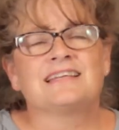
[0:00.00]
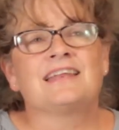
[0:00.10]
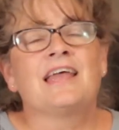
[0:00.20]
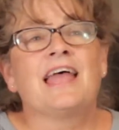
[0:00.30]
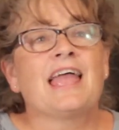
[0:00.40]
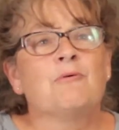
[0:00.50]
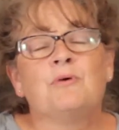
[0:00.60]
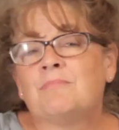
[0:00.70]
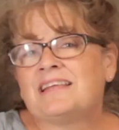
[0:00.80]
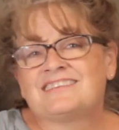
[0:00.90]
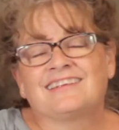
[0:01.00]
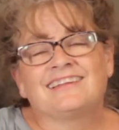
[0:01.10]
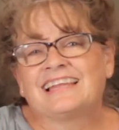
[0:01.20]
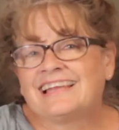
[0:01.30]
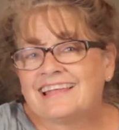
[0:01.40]
And, and we
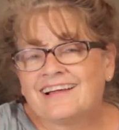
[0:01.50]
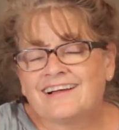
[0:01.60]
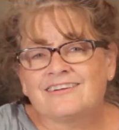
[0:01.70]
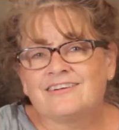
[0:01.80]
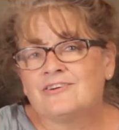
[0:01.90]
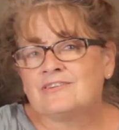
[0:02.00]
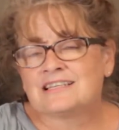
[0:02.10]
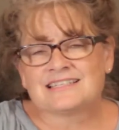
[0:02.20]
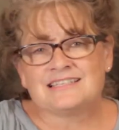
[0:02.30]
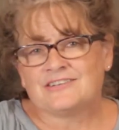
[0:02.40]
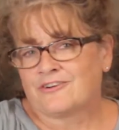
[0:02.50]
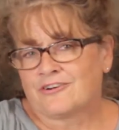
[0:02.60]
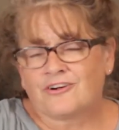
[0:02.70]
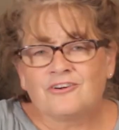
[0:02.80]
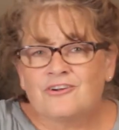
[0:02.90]
mentioned Lydia, who is a dear
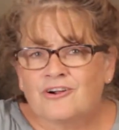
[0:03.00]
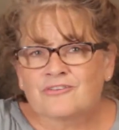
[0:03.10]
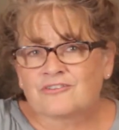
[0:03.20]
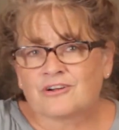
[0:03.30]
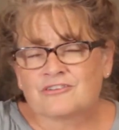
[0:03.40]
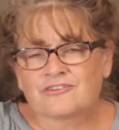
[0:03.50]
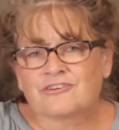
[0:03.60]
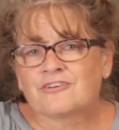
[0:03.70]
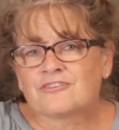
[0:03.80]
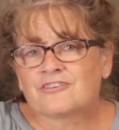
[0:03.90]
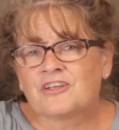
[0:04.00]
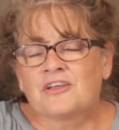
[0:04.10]
girl who goes to our church,